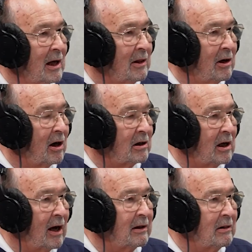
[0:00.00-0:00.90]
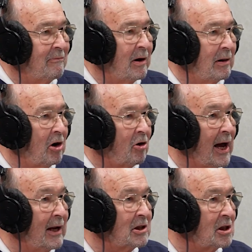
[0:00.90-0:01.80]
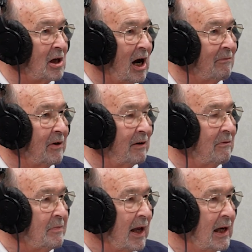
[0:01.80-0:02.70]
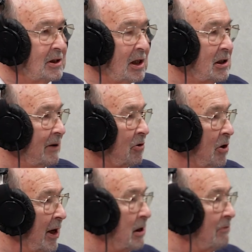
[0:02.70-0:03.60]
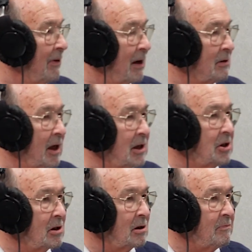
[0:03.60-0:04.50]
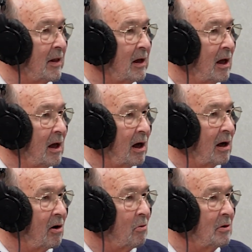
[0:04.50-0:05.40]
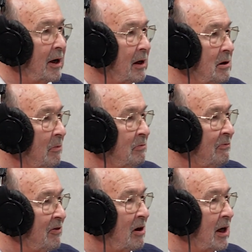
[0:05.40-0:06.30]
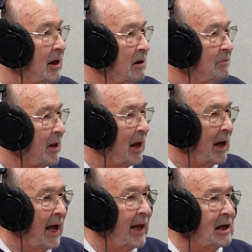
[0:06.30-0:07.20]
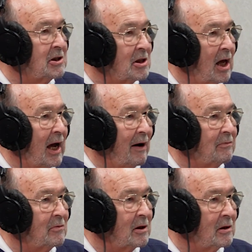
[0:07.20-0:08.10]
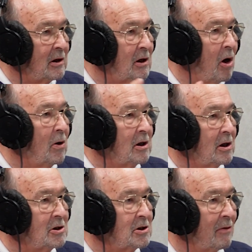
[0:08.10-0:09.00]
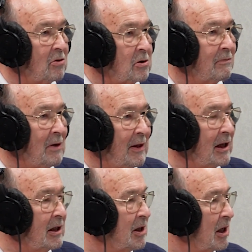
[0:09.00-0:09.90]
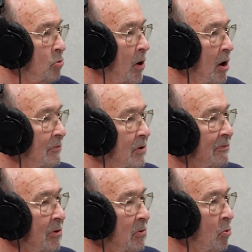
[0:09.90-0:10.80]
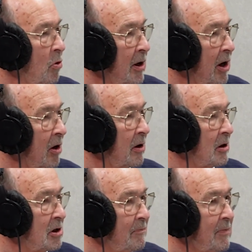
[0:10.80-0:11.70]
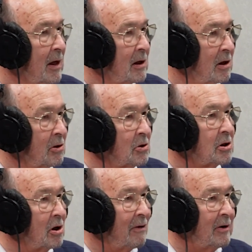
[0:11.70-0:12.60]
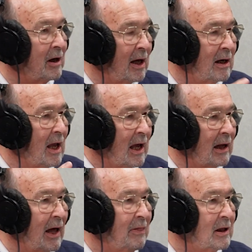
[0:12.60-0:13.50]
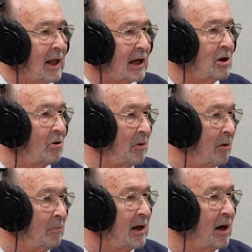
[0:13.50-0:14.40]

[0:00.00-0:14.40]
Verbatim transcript: they, uh, yeah, they they're adding staff. They he says they've created a foundation uh, with their fund and adding staff to go into several different, I think he said 12 different work areas to do stuff. And, and I think that's going to be